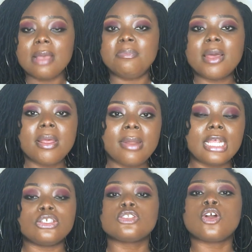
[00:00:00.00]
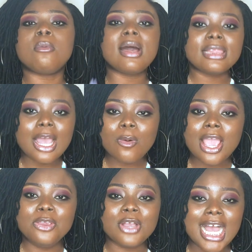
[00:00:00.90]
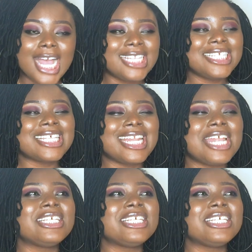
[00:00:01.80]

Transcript: Blah, blah, blah. Just come out now while you can. This and that.